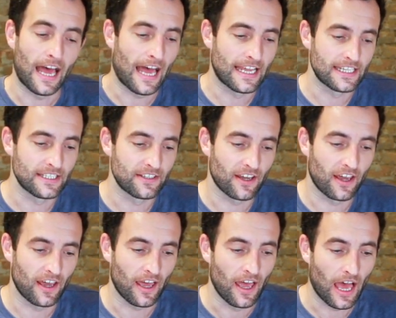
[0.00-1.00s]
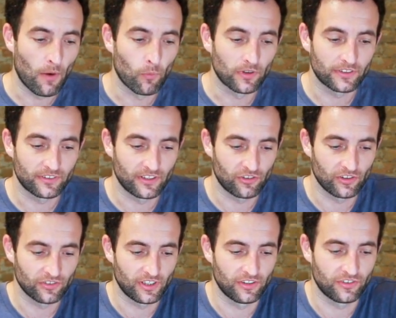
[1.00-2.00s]
and what
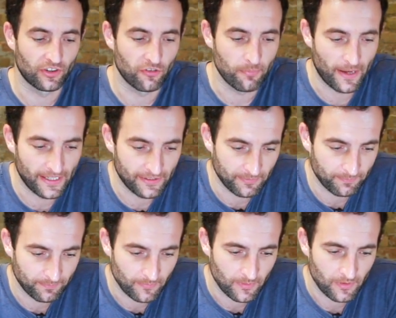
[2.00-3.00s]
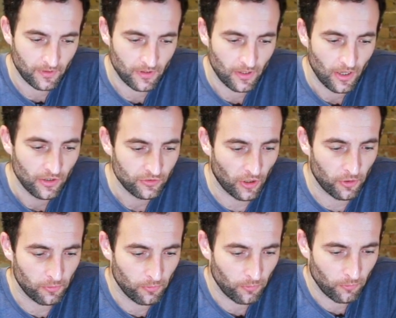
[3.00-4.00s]
decisions he's sort of made.
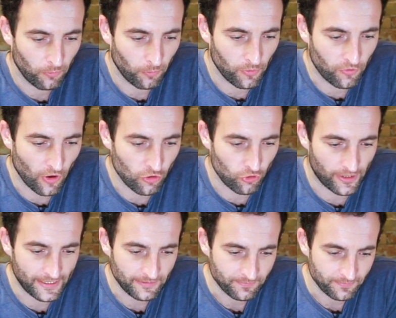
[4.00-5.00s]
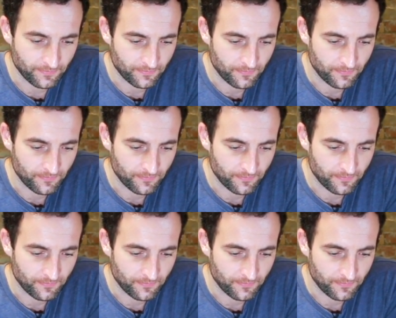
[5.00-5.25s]
So we've gone green.